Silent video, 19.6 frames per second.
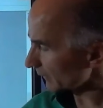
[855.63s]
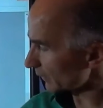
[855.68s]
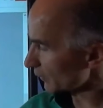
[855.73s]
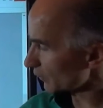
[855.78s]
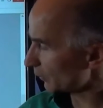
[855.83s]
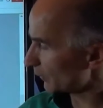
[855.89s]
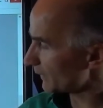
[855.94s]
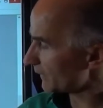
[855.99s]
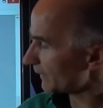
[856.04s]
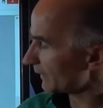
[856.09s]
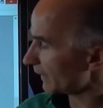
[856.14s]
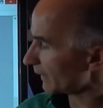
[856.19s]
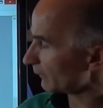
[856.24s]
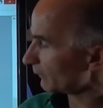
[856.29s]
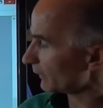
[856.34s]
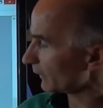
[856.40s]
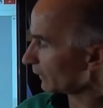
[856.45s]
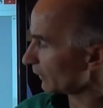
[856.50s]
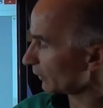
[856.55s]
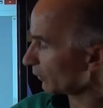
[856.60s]
So we see that the
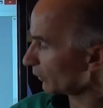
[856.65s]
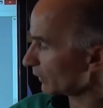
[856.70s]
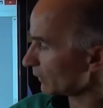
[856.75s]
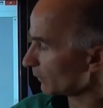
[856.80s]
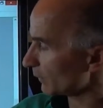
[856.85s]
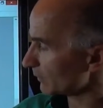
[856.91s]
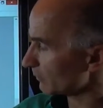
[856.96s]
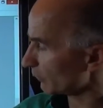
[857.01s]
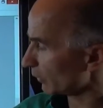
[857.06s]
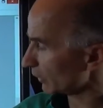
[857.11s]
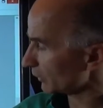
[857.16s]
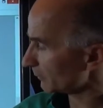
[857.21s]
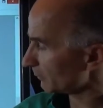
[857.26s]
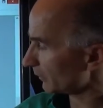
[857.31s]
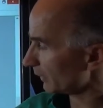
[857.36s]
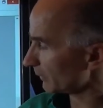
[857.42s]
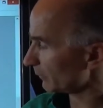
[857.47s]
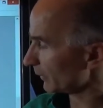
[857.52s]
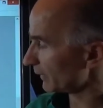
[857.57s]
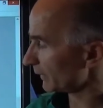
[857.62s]
flicker noise was
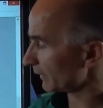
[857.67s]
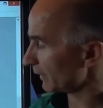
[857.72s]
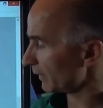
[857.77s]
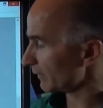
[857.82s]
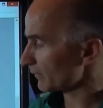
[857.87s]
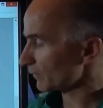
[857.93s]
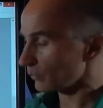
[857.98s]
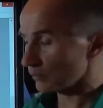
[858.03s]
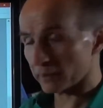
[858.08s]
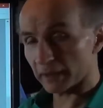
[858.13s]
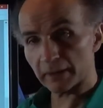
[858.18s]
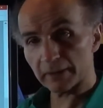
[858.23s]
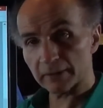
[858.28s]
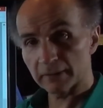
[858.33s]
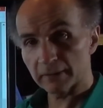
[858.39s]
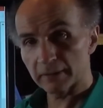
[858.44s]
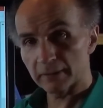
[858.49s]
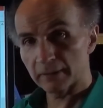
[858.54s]
multiplied by the gain squared,